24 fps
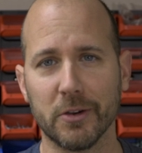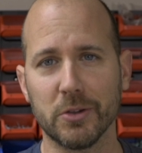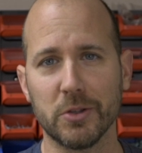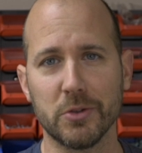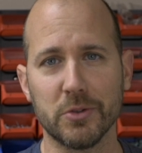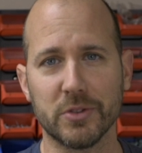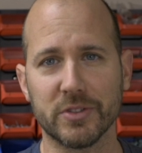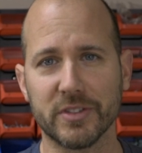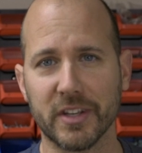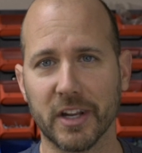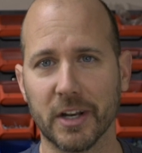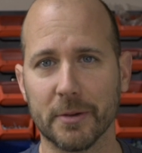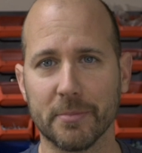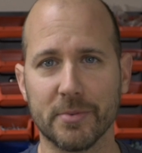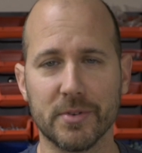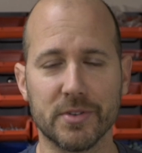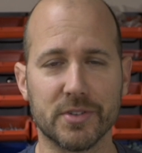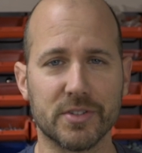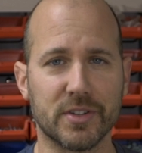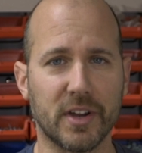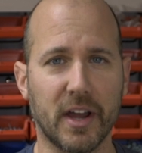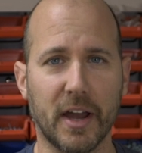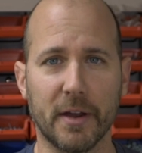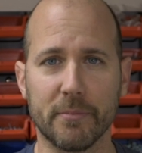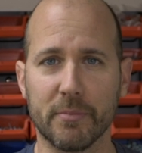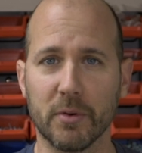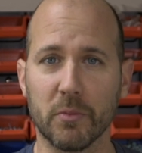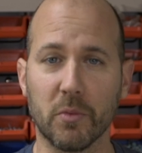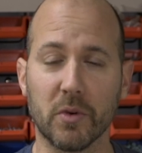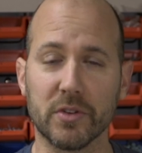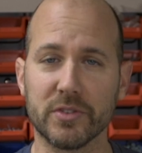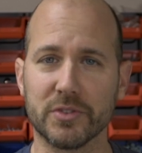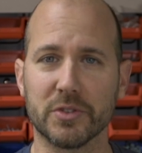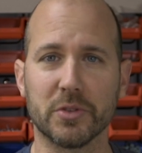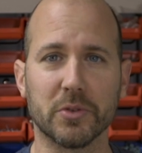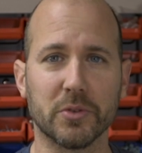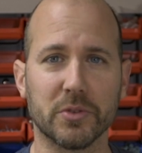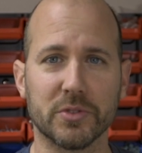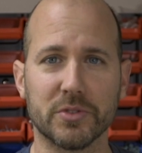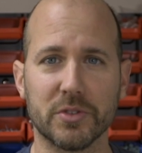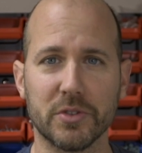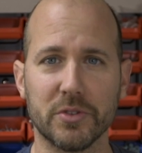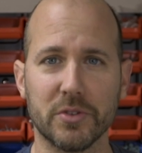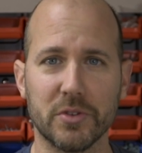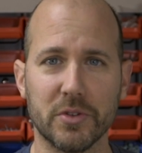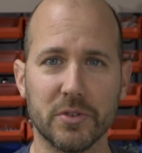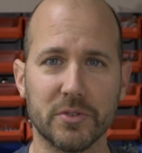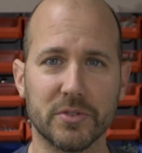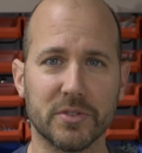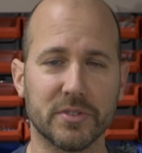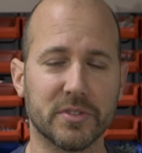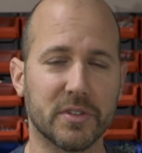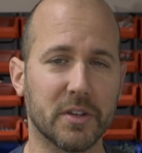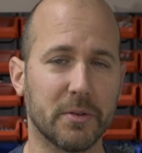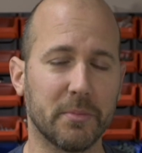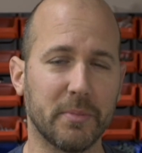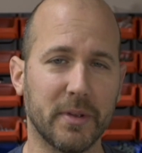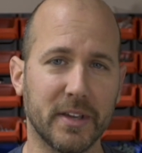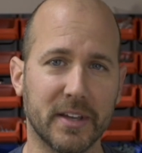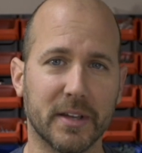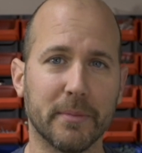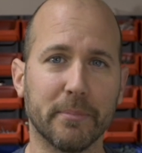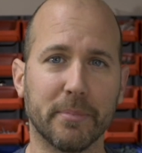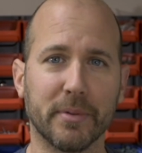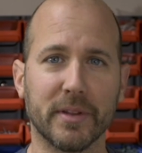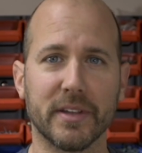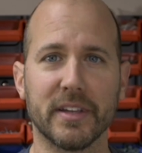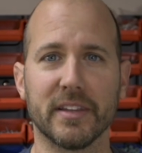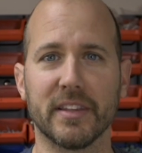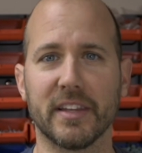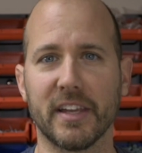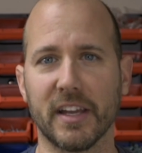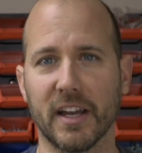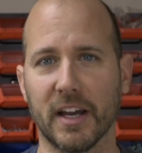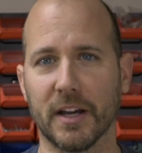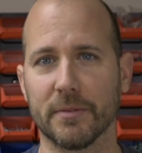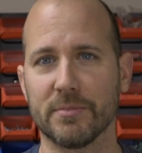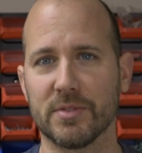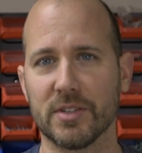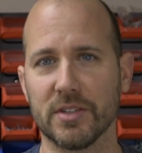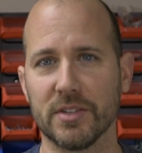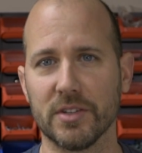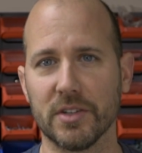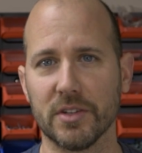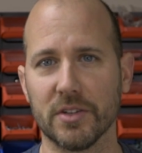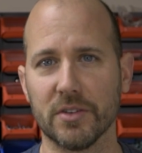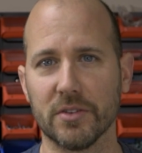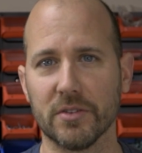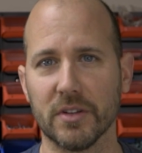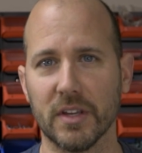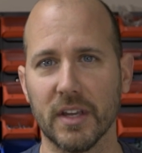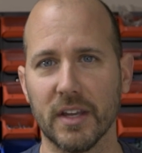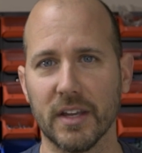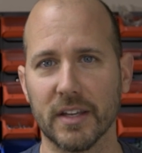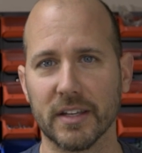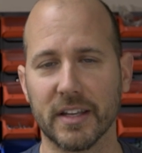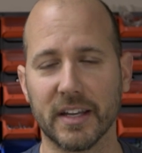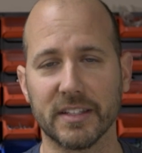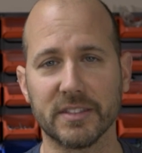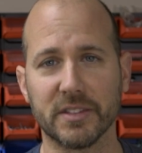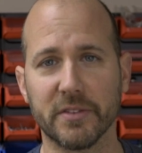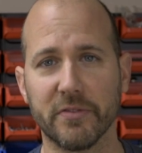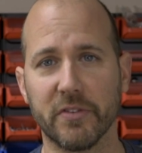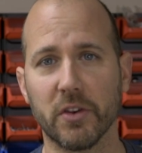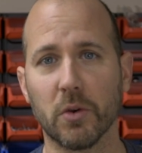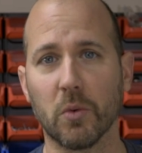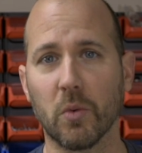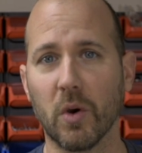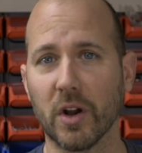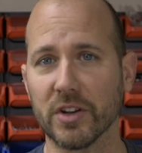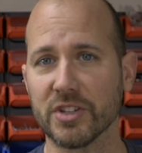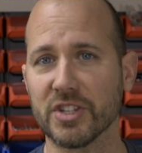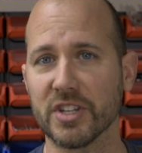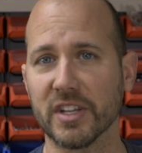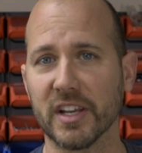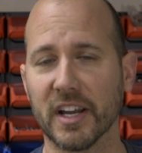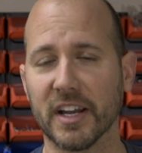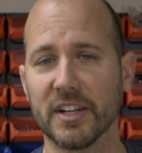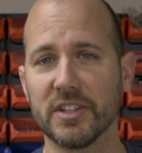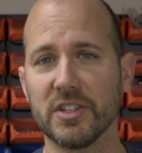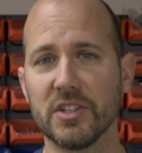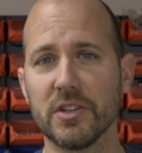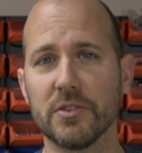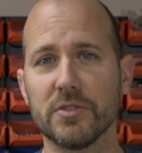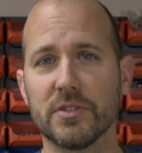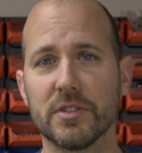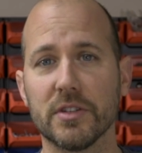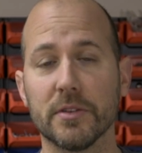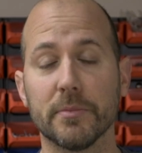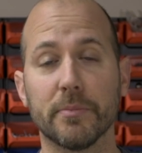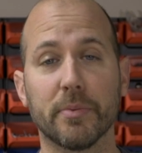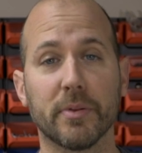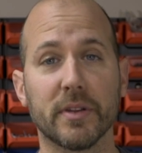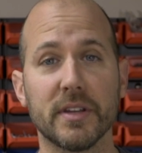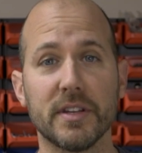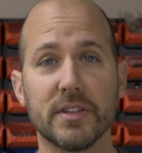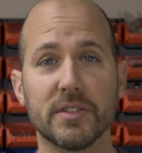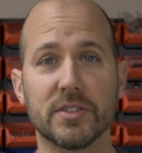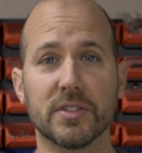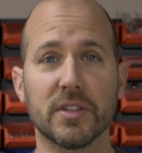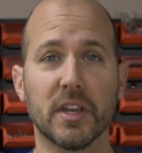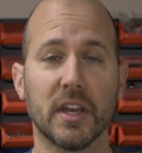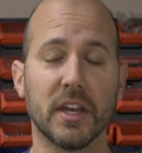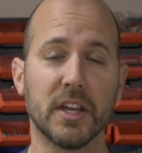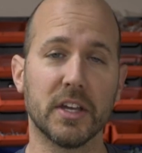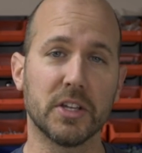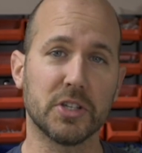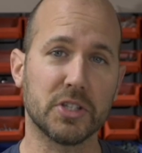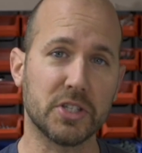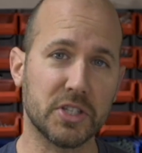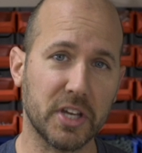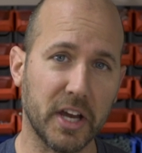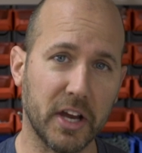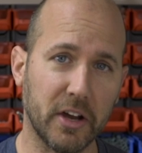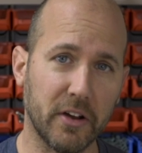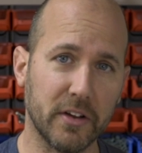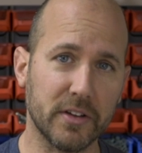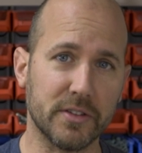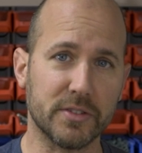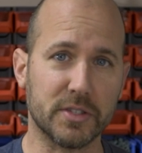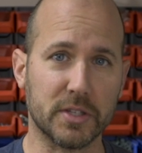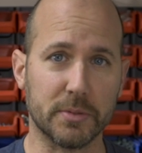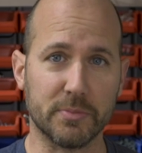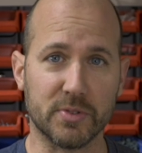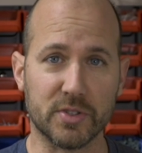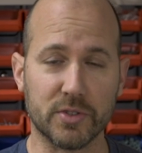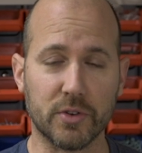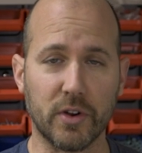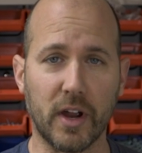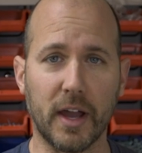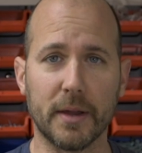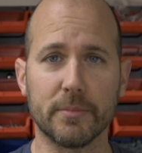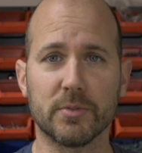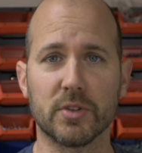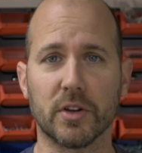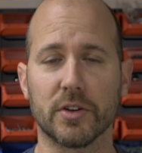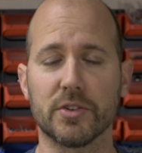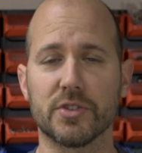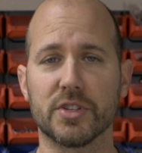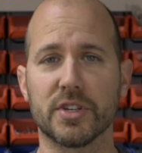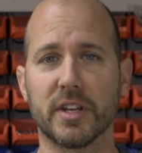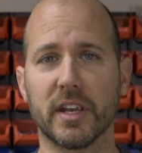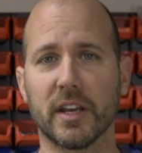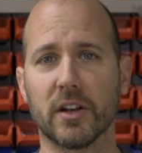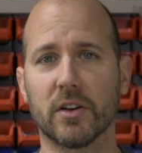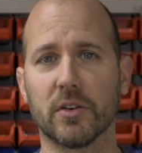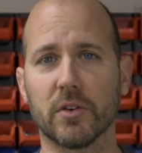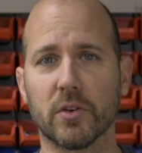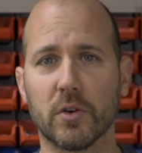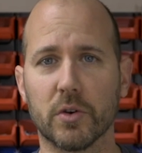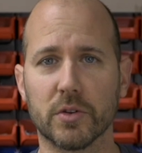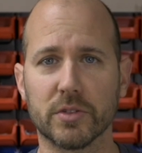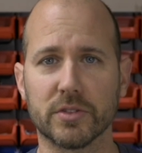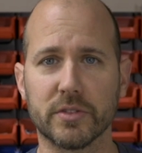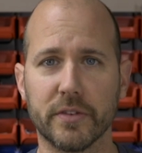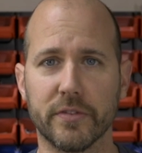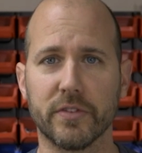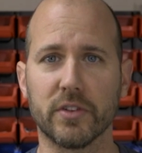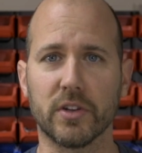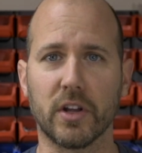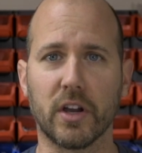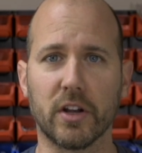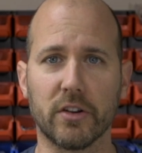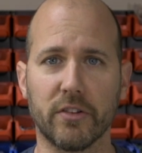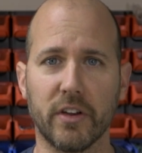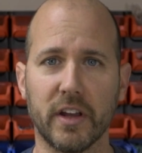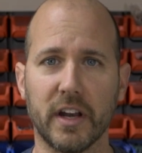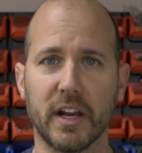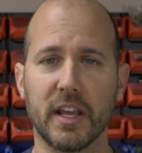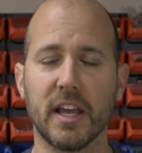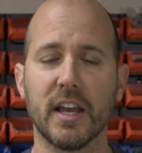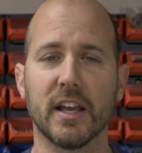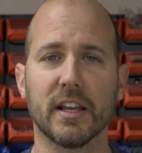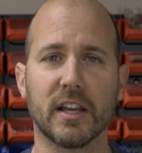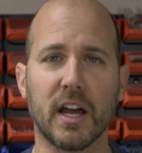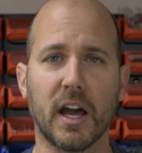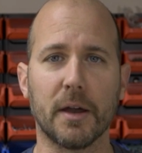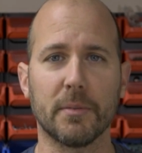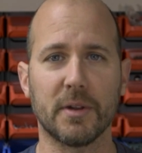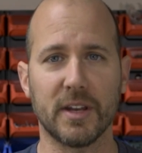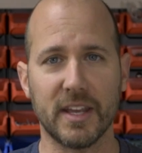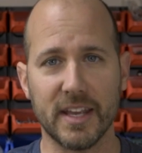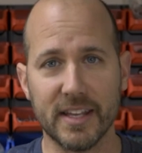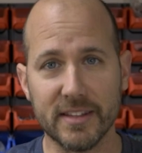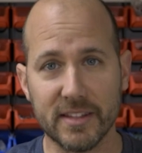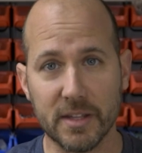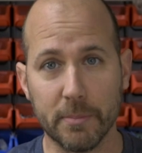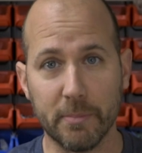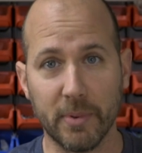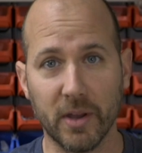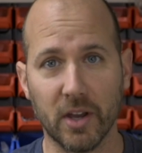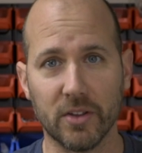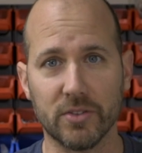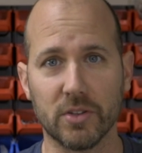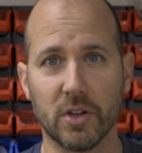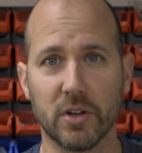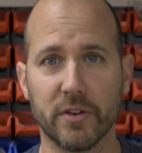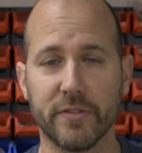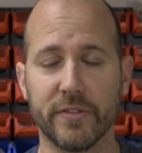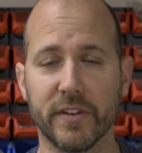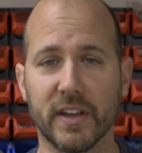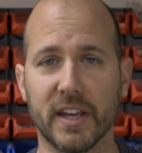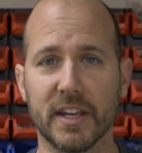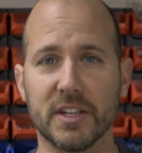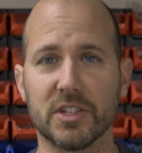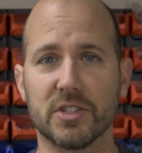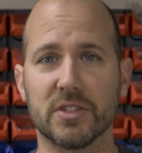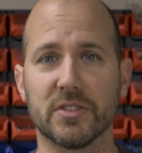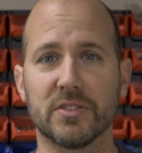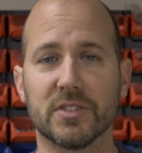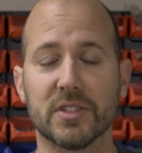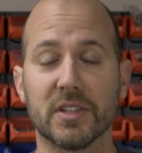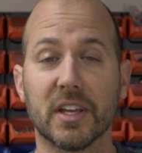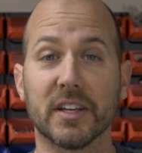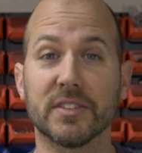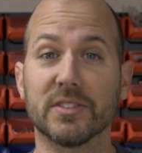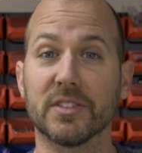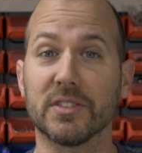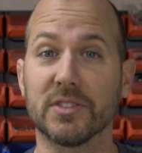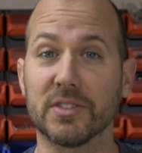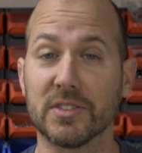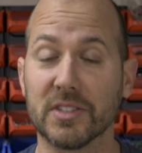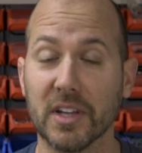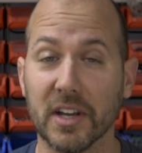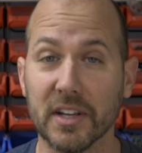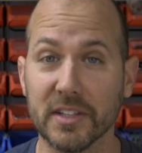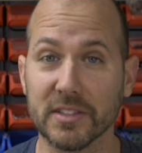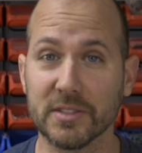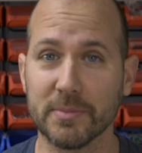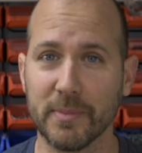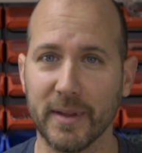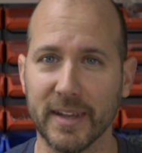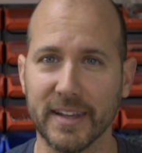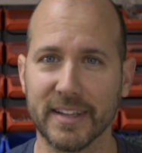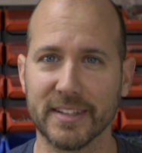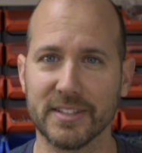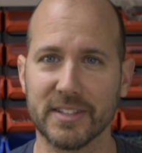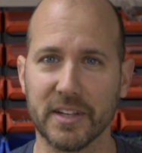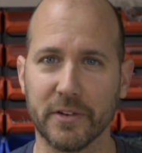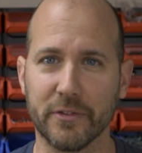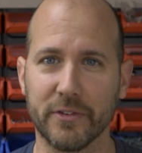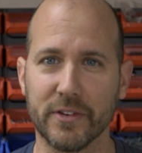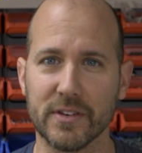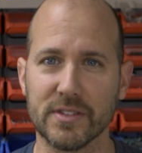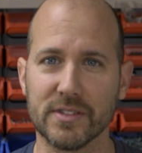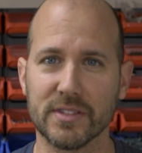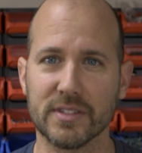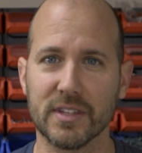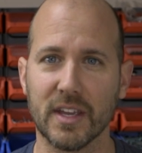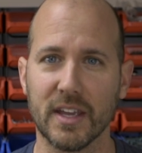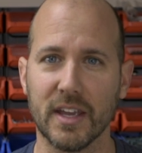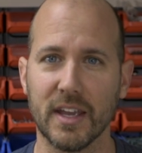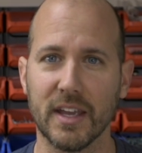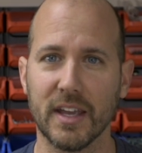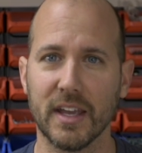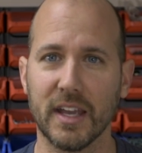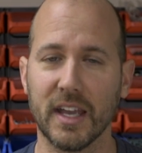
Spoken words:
you set up your shop and what tools you use is going to be completely up to you. Guys, if you're watching on YouTube, please share it, subscribe to our channel, of course, if you're not already. Comment, hit the bell notifications because it does make a difference.